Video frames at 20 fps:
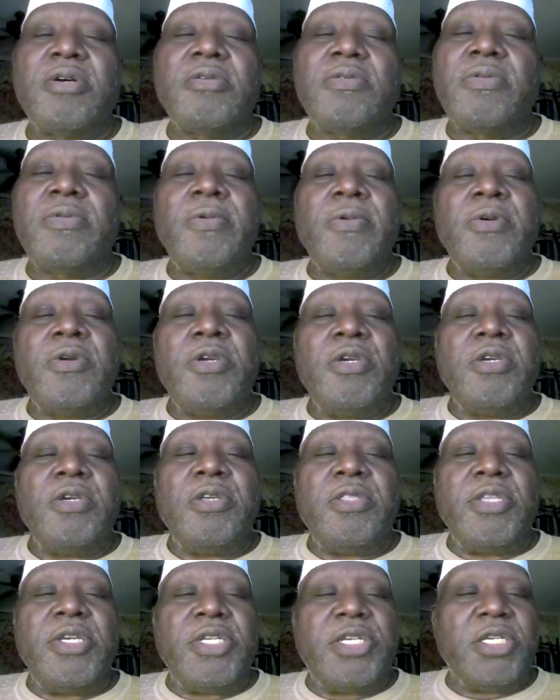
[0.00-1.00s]
he
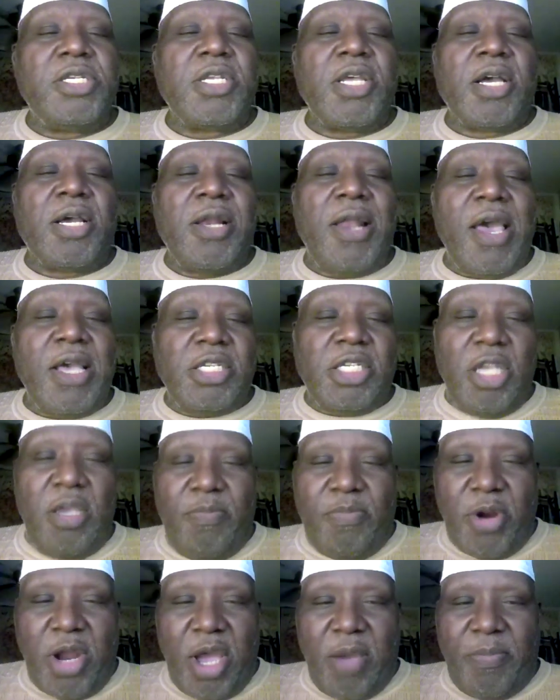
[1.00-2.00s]
approached
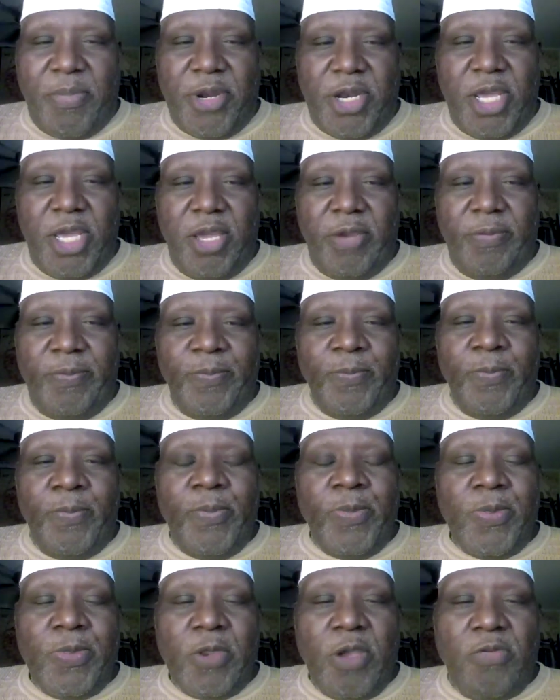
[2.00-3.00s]

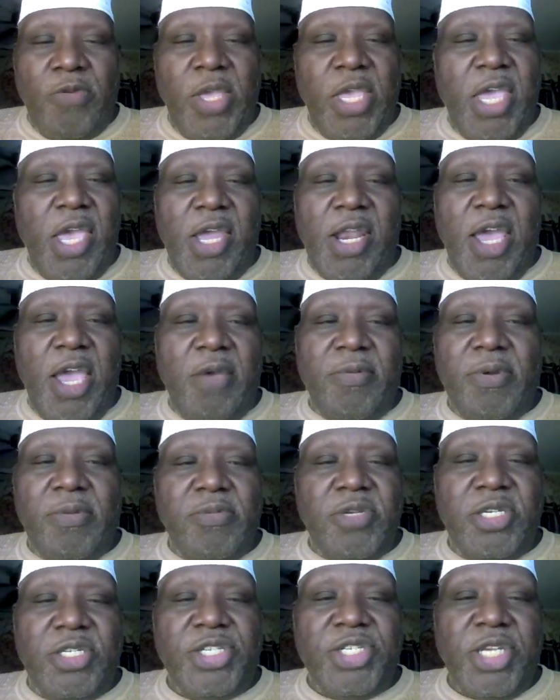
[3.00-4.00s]
the
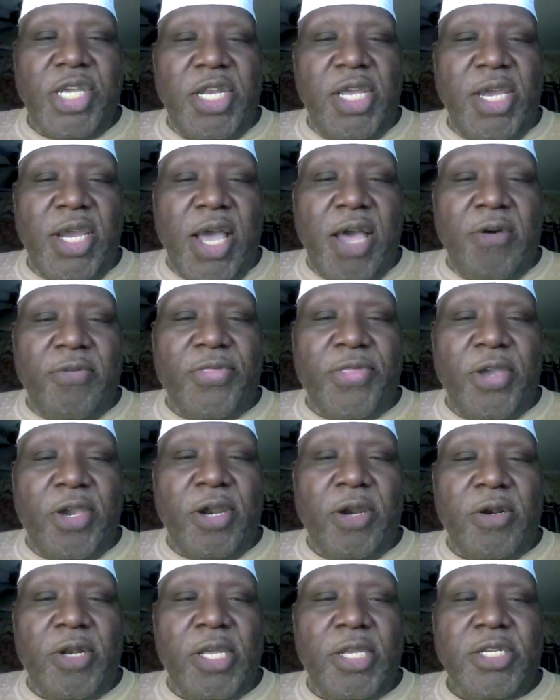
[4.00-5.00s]
old man and told him,
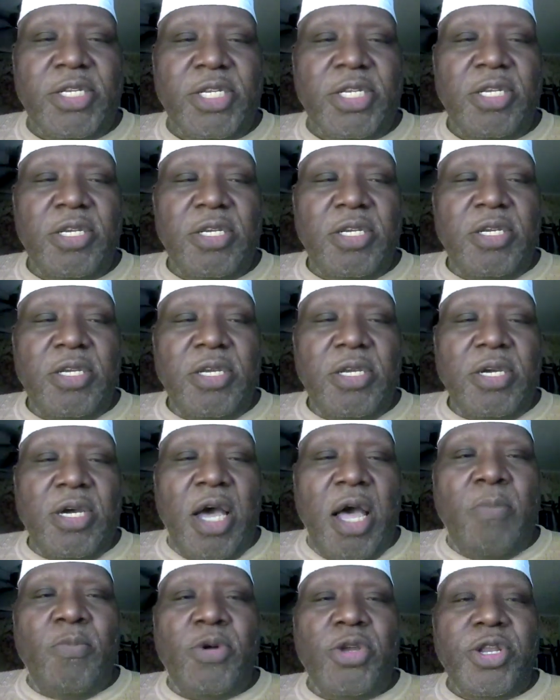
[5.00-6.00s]
listen, get out of here.
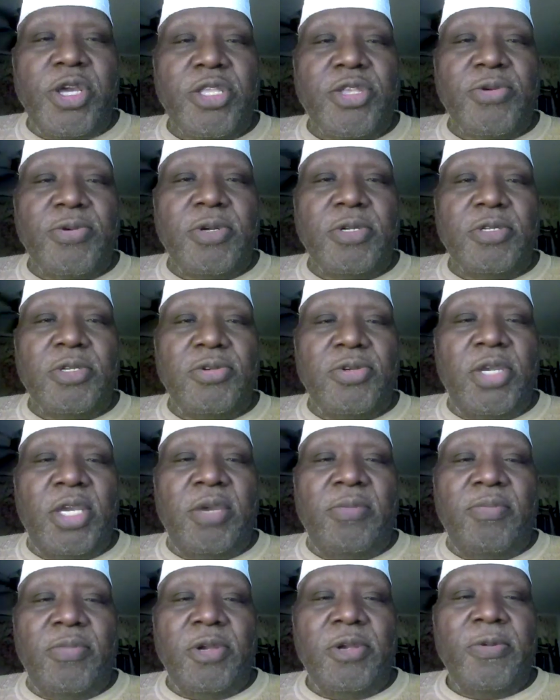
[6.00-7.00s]
You know, you're not supposed to
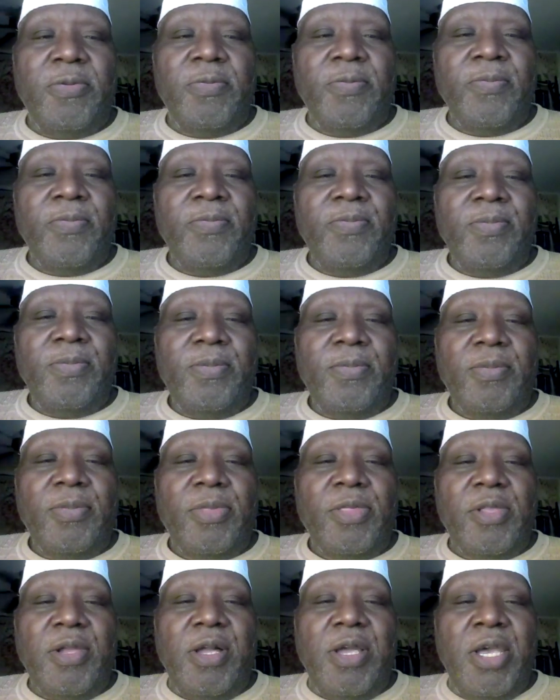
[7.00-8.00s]
be doing that here.
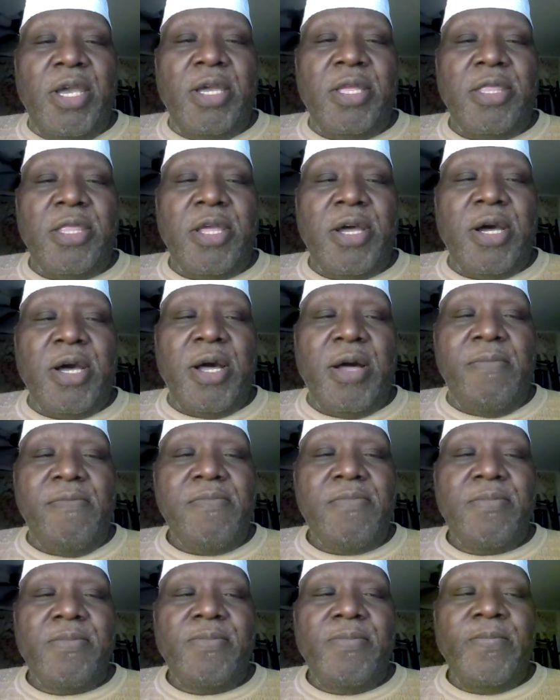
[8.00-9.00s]
And the old man
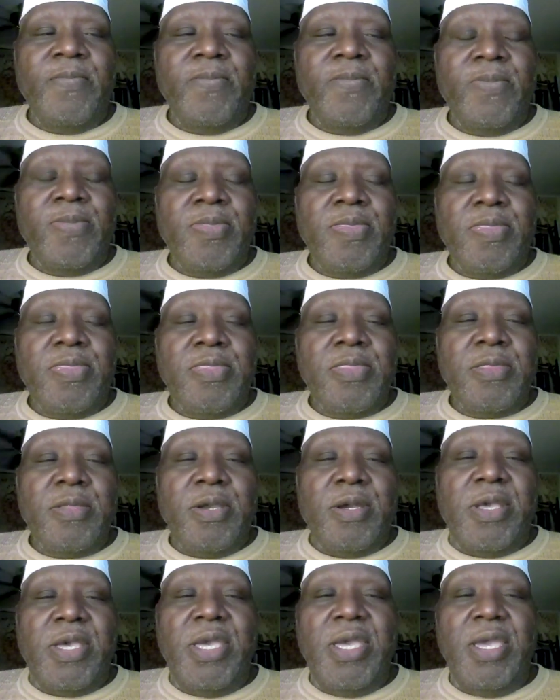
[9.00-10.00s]
ignored him, and he
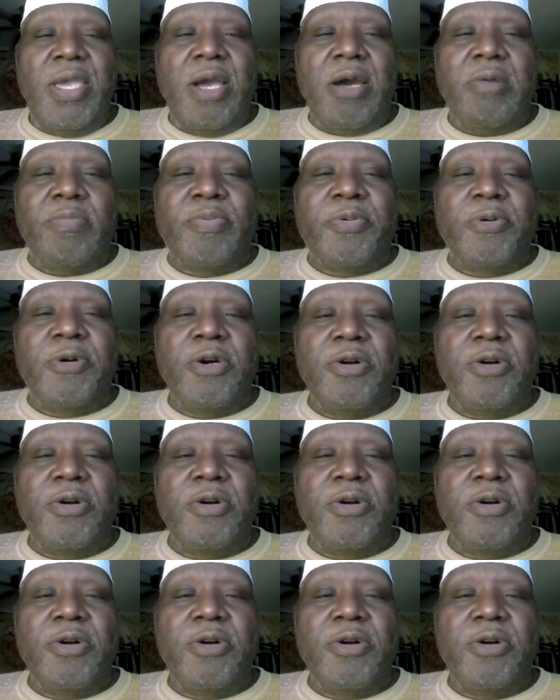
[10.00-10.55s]
stayed there.